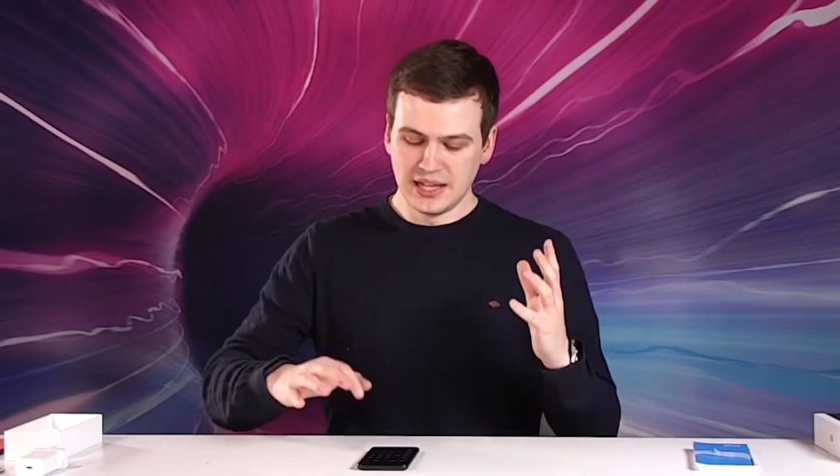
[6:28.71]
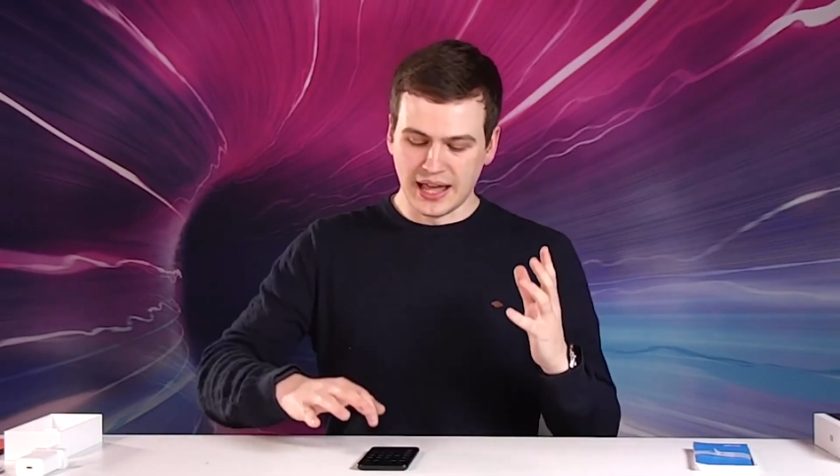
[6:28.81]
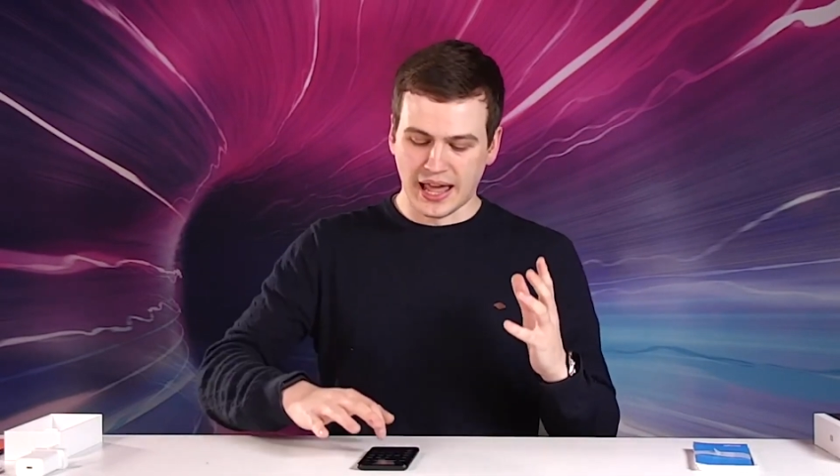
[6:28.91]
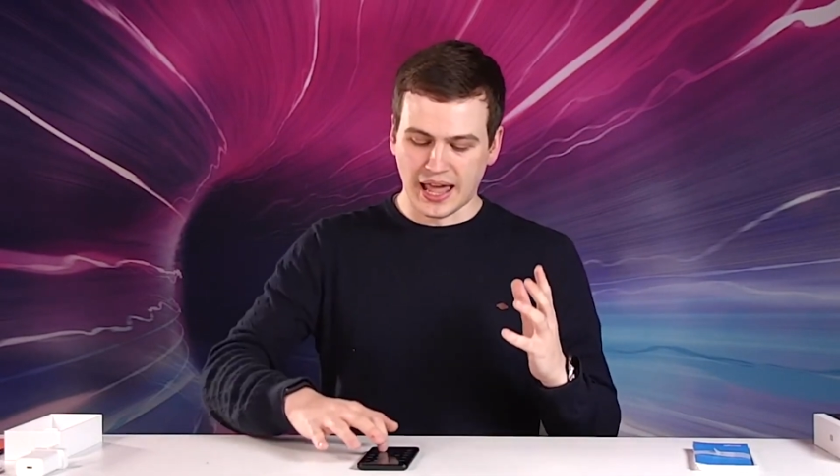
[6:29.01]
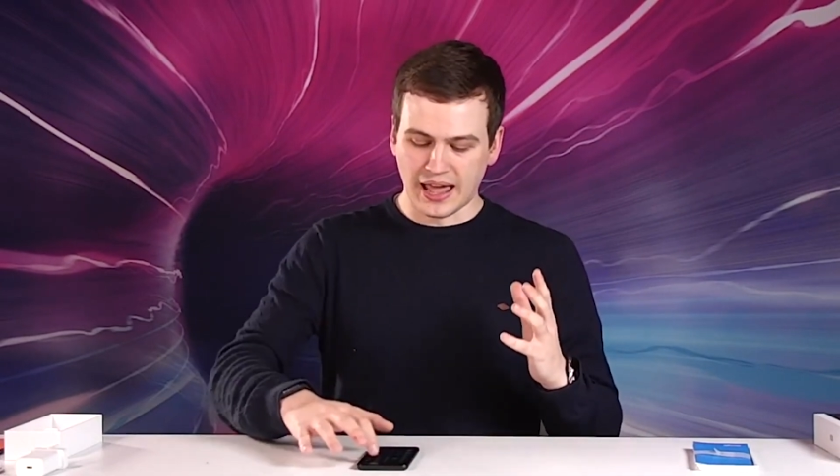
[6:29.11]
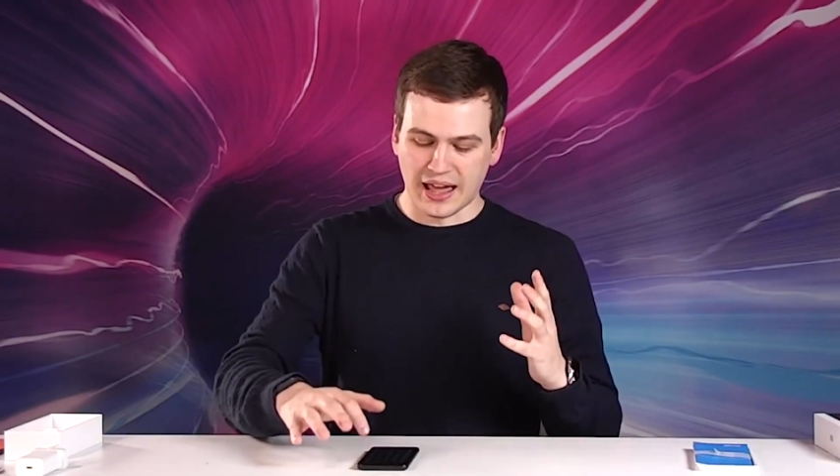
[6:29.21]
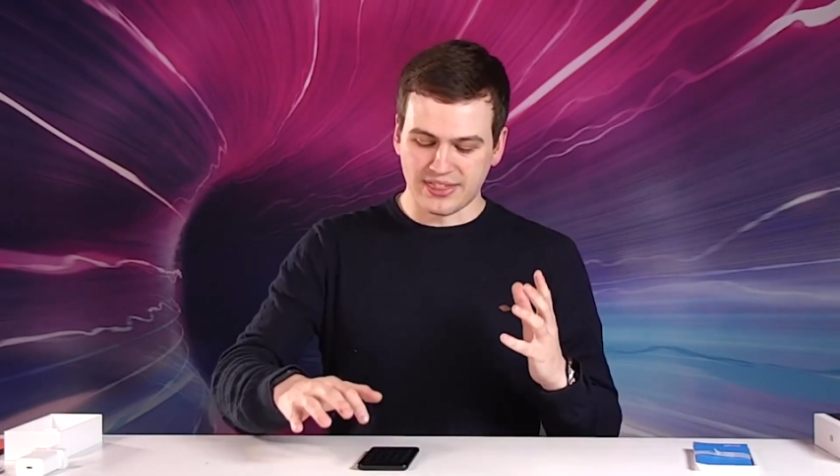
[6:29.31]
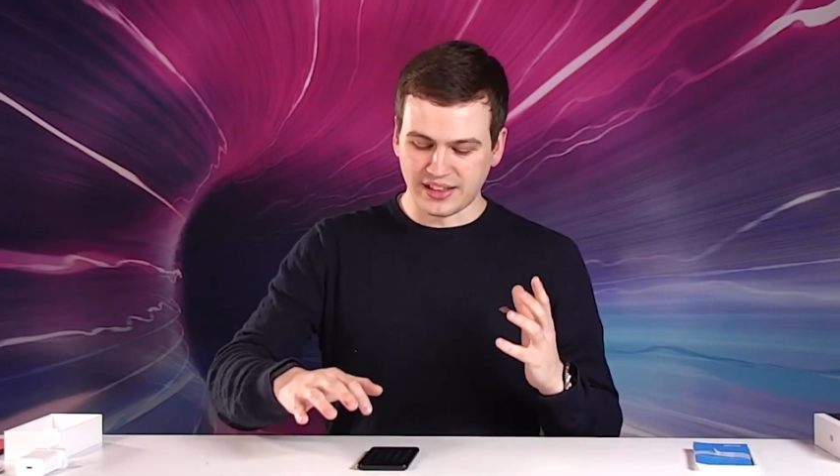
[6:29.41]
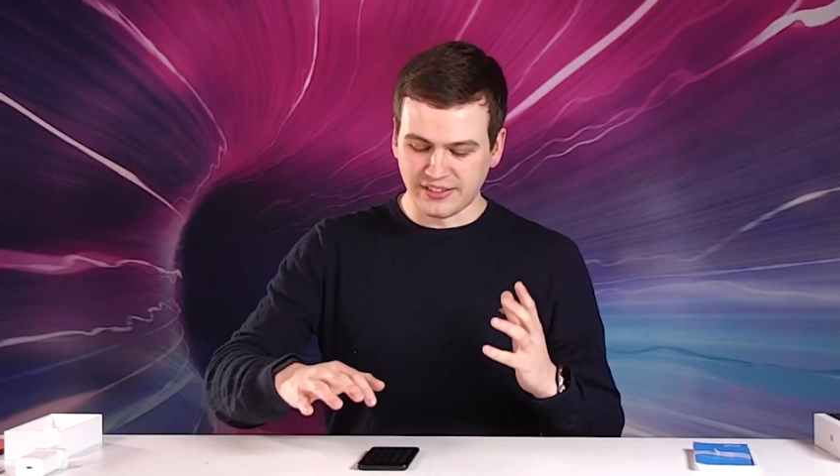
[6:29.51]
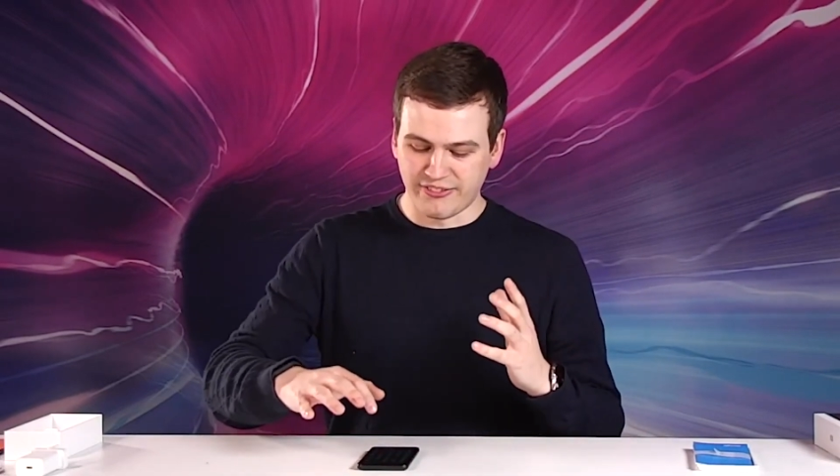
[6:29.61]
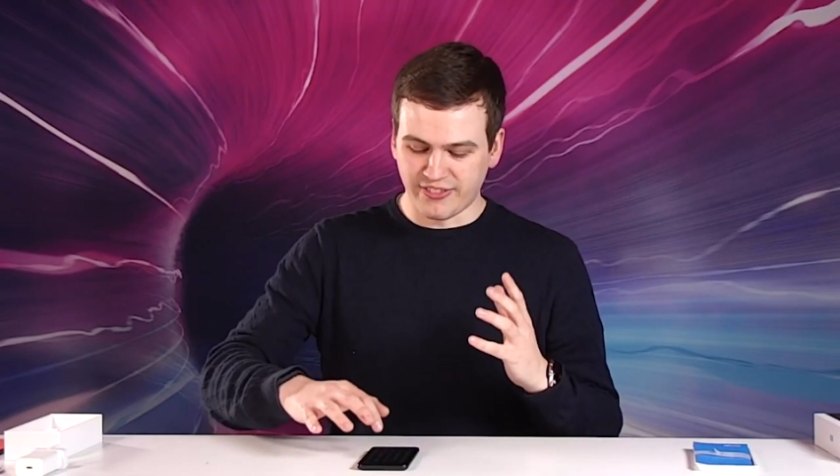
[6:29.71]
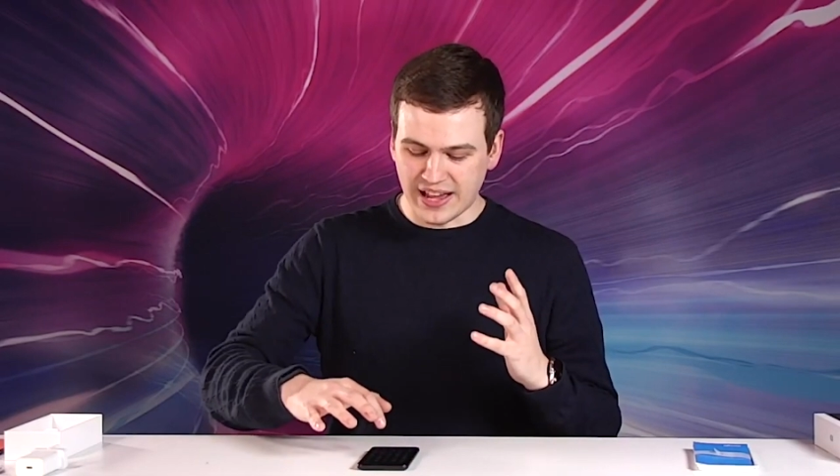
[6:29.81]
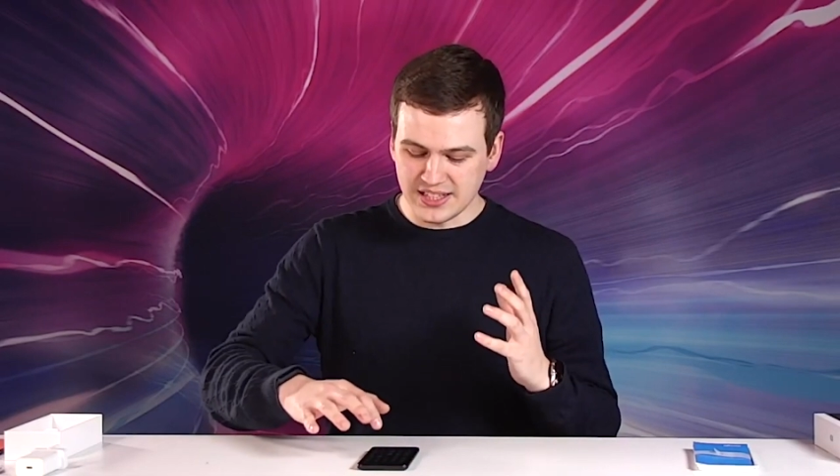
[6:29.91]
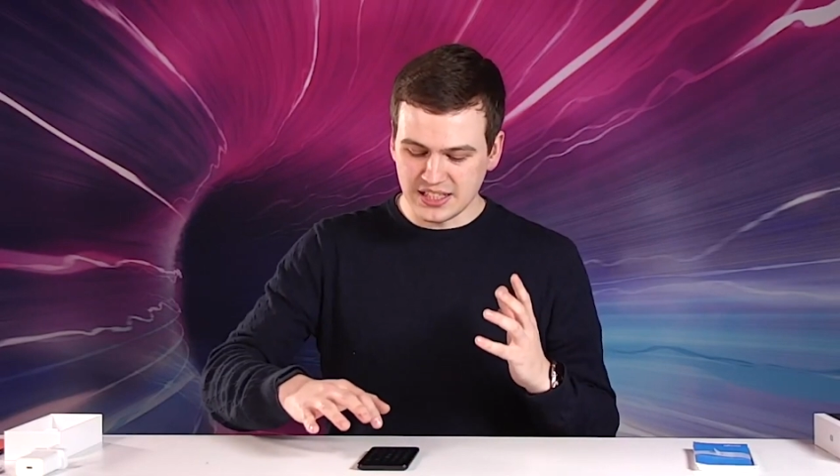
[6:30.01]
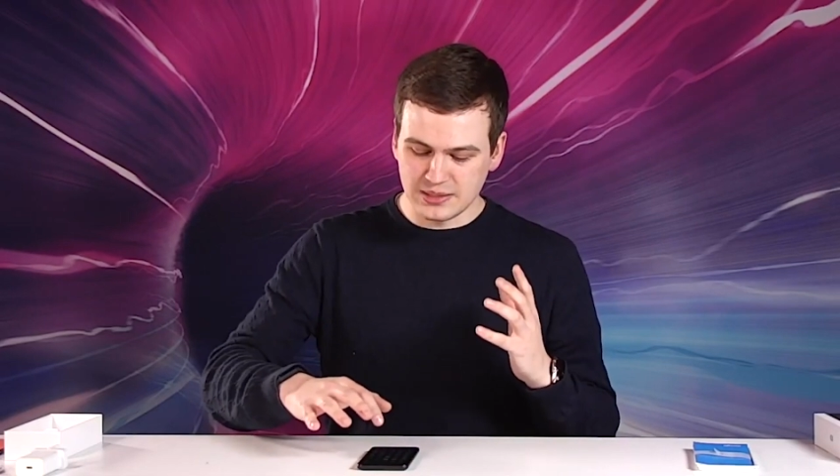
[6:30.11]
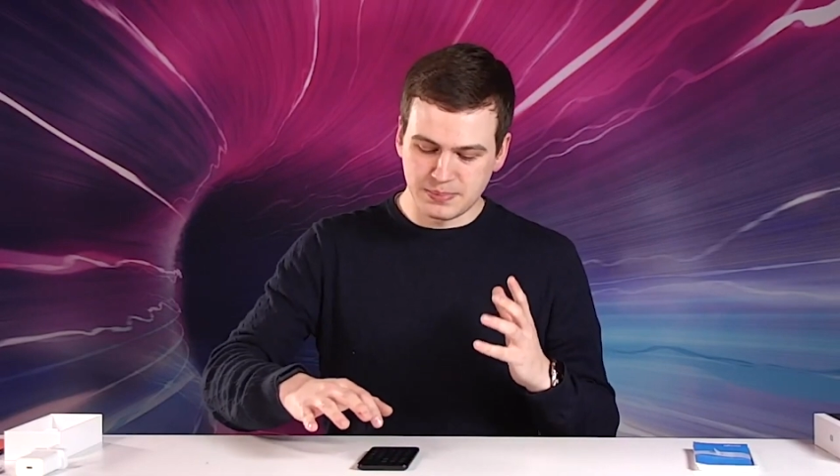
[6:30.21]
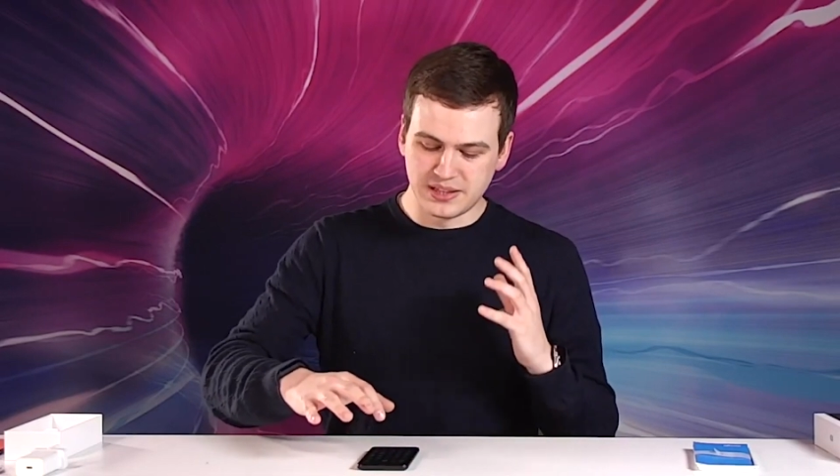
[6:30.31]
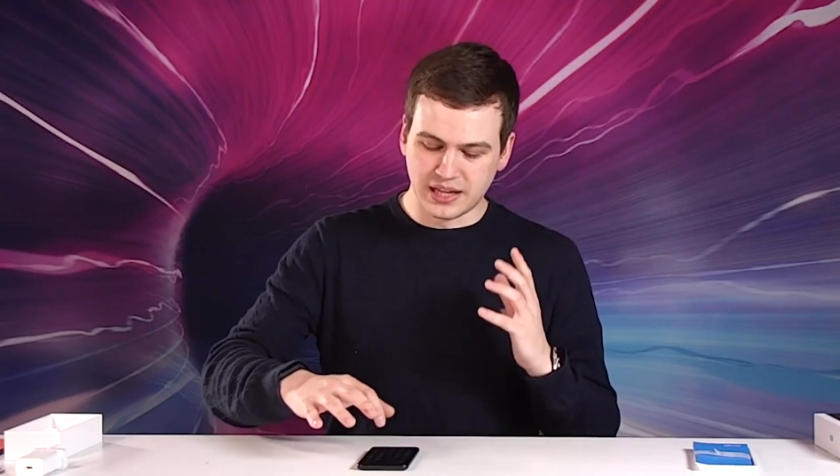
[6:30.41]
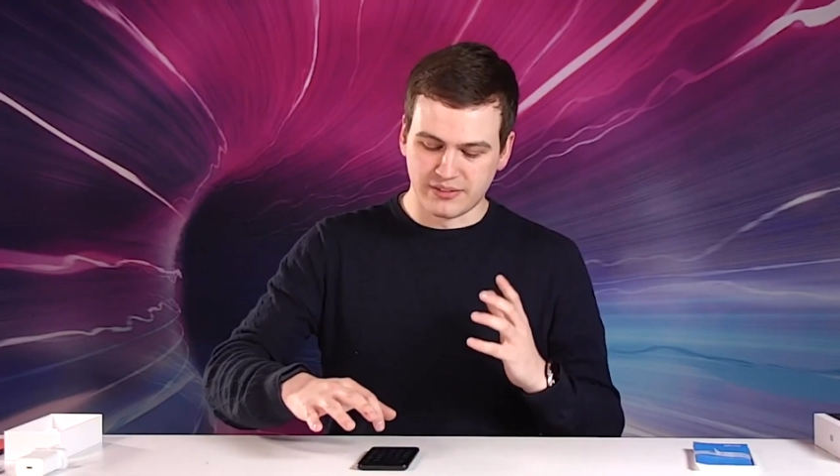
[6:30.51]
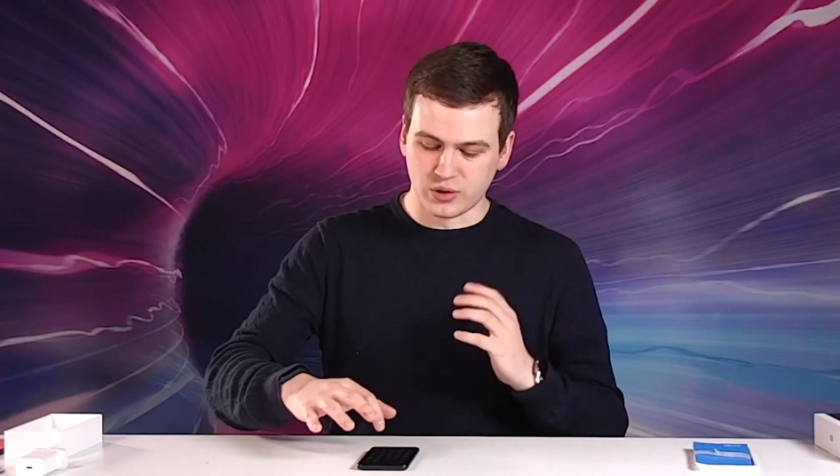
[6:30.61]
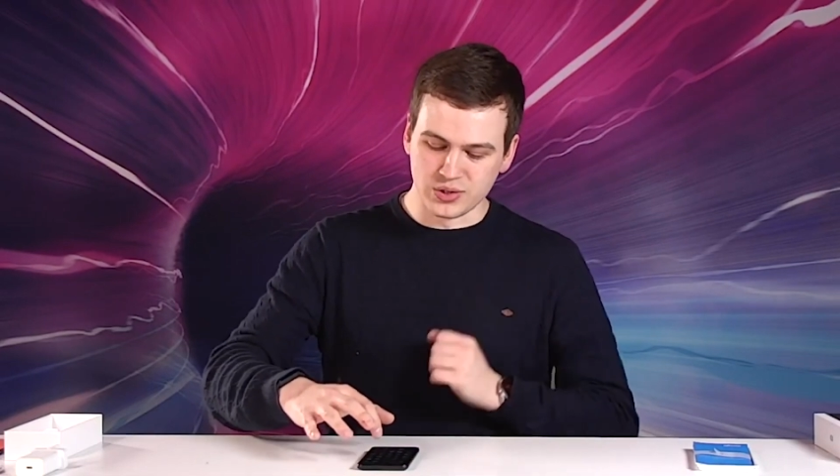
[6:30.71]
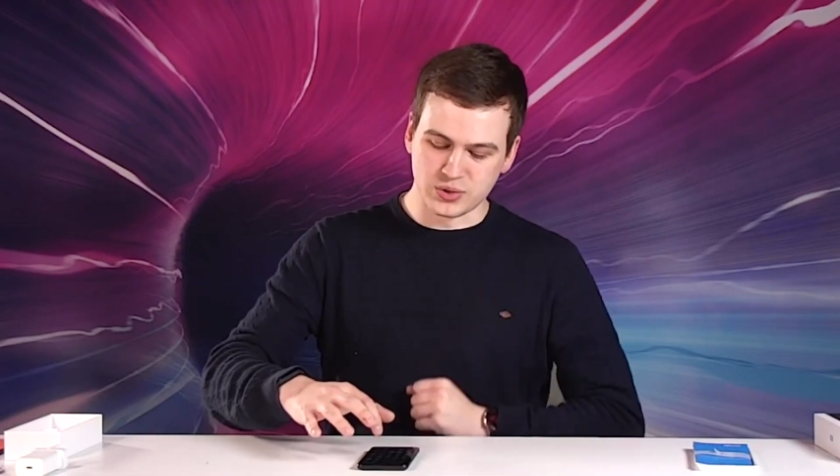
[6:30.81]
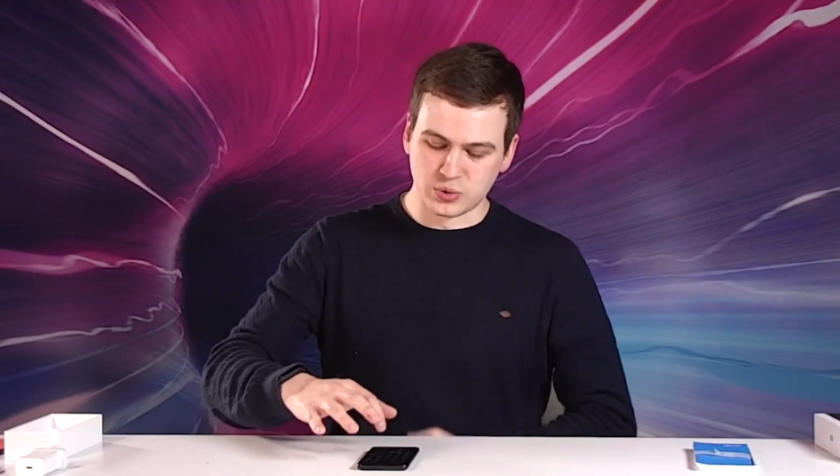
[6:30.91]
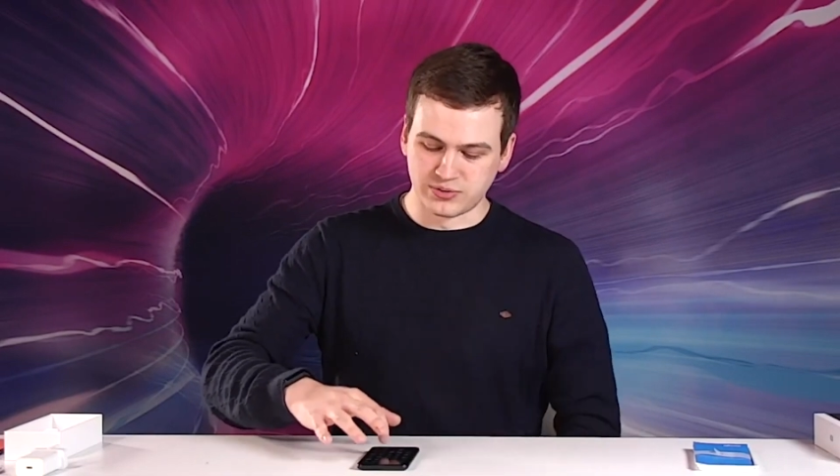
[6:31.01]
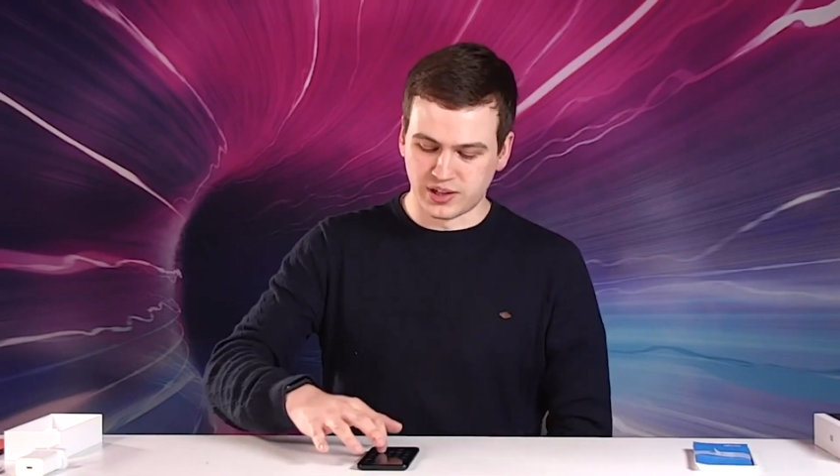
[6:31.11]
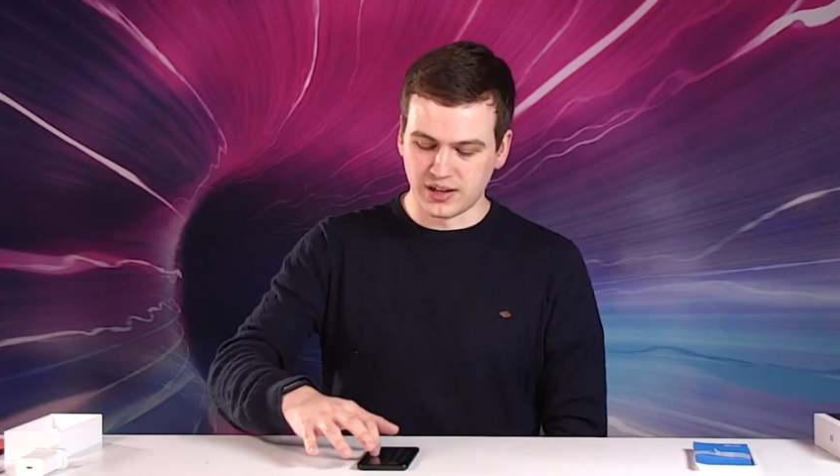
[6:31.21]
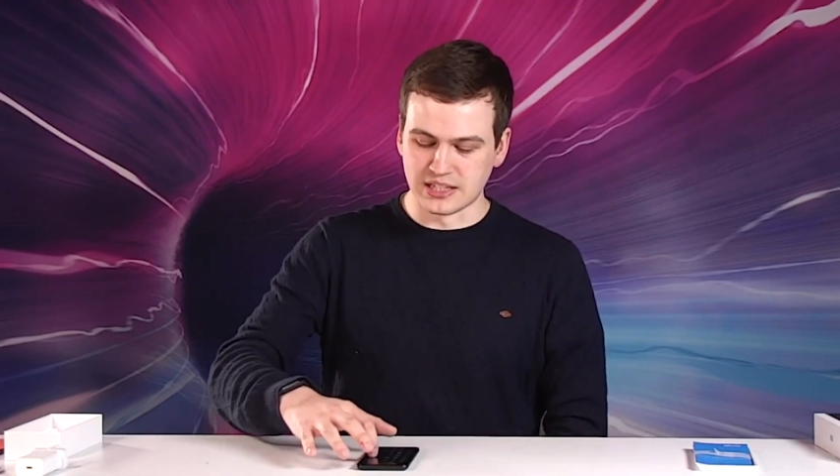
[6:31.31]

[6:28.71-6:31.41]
I think the fastest speed that I've got so far